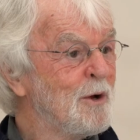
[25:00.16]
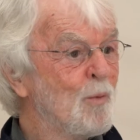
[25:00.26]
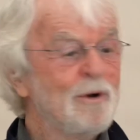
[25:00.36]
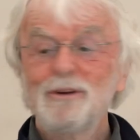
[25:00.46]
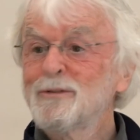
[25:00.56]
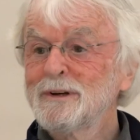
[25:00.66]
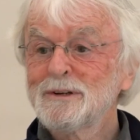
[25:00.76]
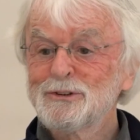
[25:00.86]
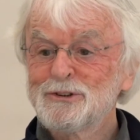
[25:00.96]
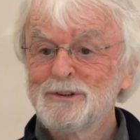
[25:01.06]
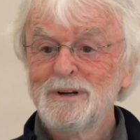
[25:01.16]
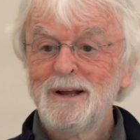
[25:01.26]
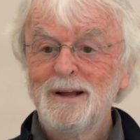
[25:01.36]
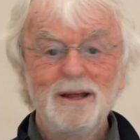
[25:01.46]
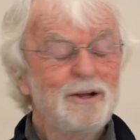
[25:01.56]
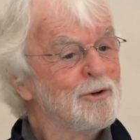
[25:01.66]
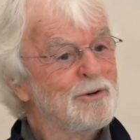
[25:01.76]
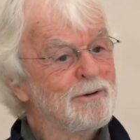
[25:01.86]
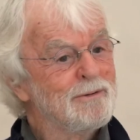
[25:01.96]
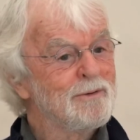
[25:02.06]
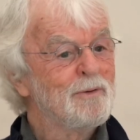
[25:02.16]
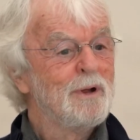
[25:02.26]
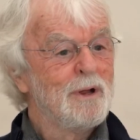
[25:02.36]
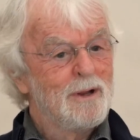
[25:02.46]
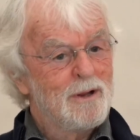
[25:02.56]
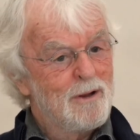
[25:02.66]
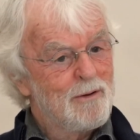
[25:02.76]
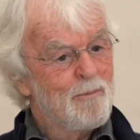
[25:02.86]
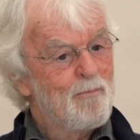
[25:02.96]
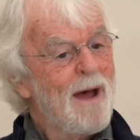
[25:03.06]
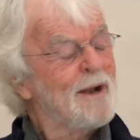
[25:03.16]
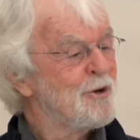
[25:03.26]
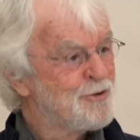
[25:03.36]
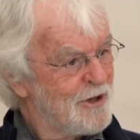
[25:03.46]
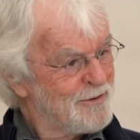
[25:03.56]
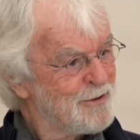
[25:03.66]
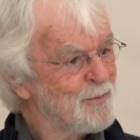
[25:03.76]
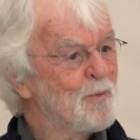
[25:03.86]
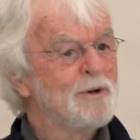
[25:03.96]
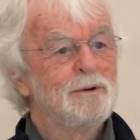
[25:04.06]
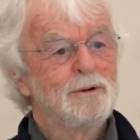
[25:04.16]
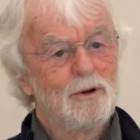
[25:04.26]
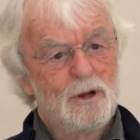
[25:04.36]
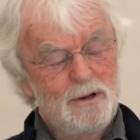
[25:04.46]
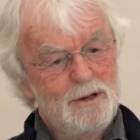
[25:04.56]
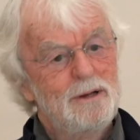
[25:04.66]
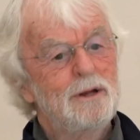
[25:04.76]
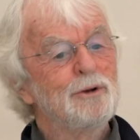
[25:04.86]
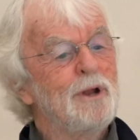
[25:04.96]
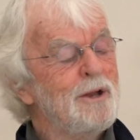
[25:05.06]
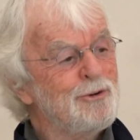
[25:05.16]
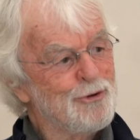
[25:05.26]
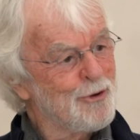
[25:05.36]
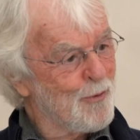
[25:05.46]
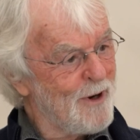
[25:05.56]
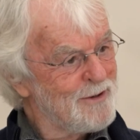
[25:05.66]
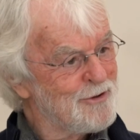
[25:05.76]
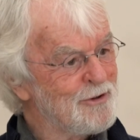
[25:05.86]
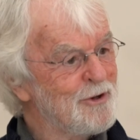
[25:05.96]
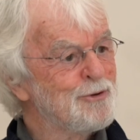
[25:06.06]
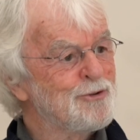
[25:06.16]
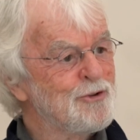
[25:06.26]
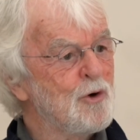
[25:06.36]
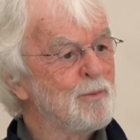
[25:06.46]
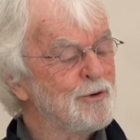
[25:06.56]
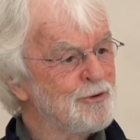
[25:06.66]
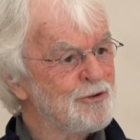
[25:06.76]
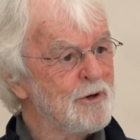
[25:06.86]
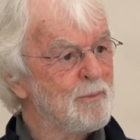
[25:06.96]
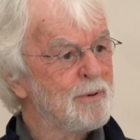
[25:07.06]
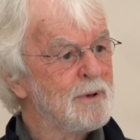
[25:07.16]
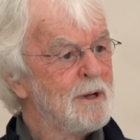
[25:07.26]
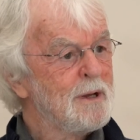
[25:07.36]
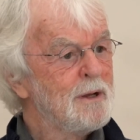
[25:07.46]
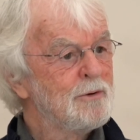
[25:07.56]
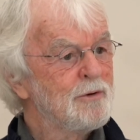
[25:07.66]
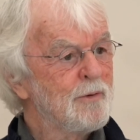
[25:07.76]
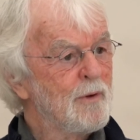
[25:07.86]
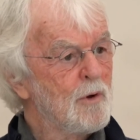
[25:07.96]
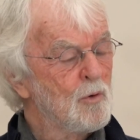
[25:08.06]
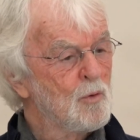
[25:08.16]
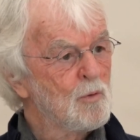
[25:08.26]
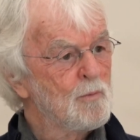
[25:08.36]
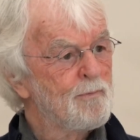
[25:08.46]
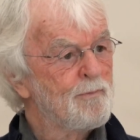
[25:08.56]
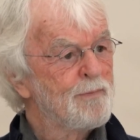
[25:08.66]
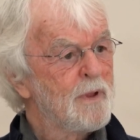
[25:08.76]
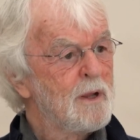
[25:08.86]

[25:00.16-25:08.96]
when he thinks he can manage it, when he can integrate his showmanship into the whole